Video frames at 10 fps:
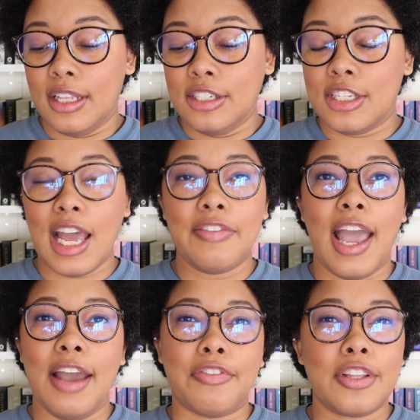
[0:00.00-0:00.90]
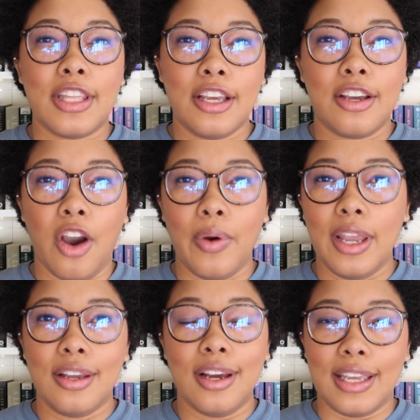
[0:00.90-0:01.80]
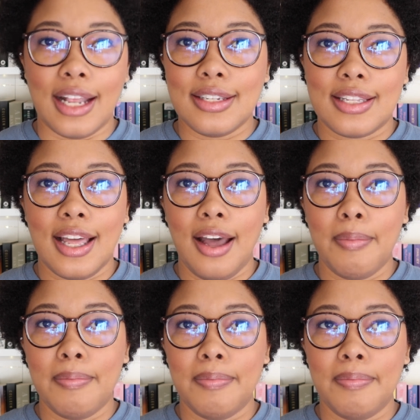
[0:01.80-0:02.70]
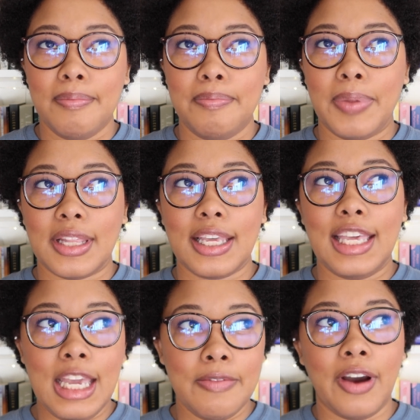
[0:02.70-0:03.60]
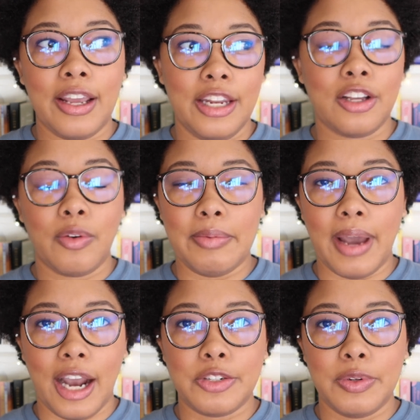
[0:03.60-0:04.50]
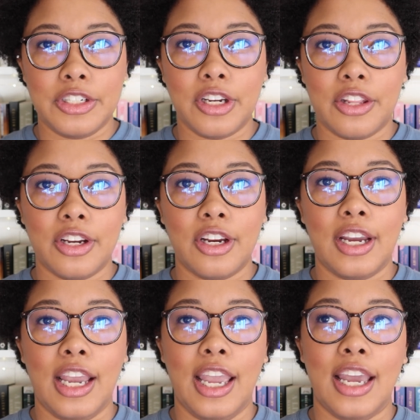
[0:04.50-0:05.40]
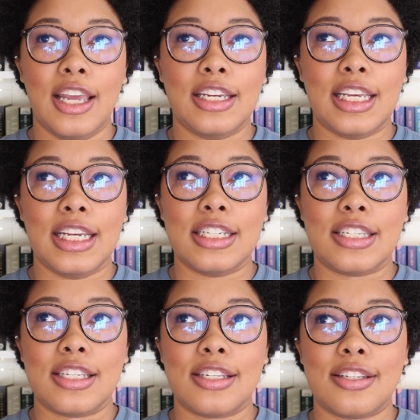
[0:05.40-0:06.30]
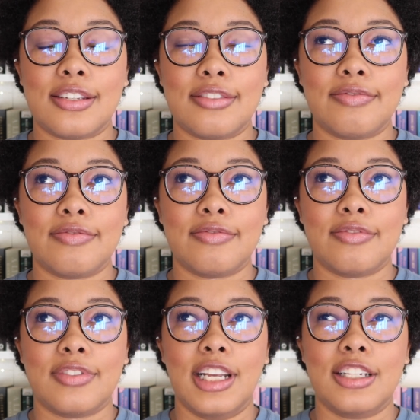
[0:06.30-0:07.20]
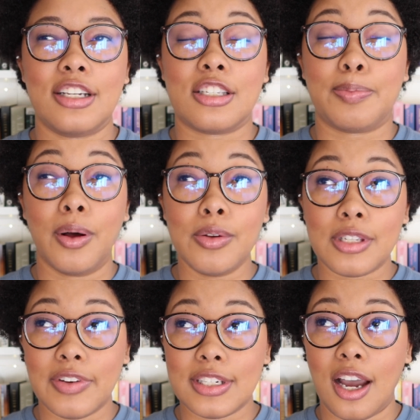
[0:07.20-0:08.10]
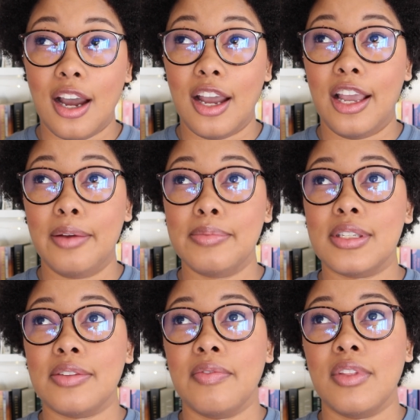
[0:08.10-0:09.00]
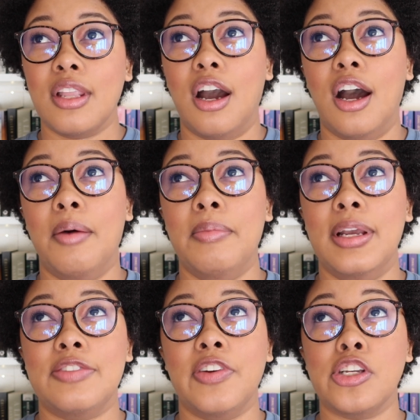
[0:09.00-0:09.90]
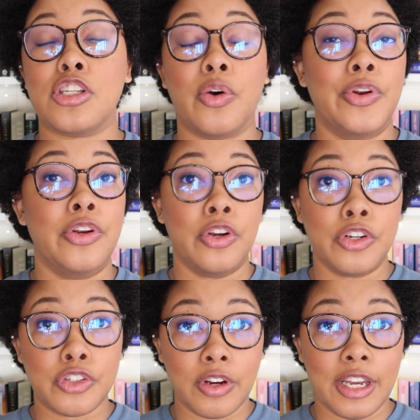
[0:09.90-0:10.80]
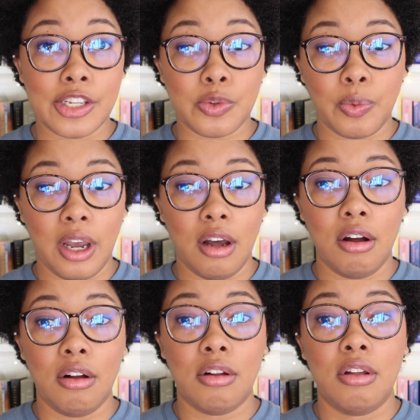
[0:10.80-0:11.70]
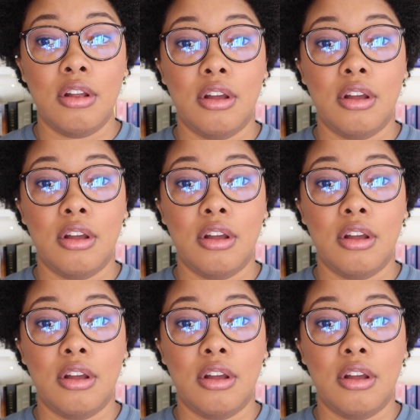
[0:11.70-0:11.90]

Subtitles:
just have everything going against them, but they keep finding their way back to each other, and it's explosive at times. It's very slow and nurturing as well.